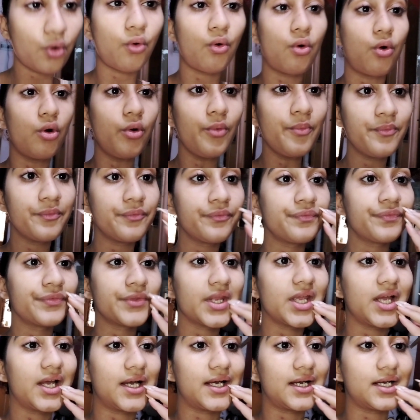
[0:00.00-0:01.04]
go
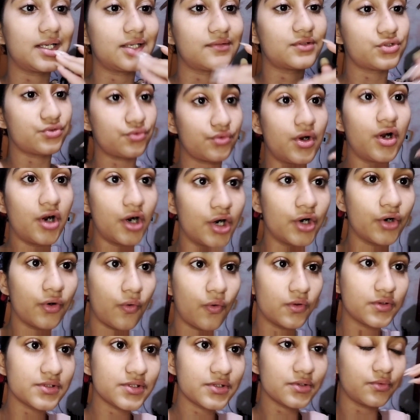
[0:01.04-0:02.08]
to her
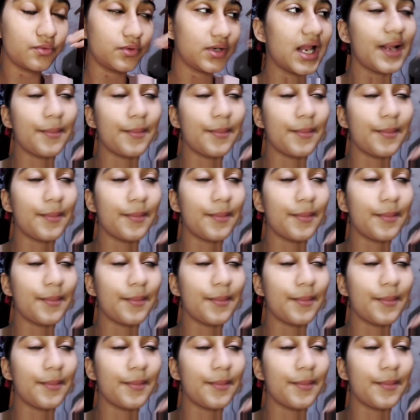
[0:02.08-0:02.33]
own school.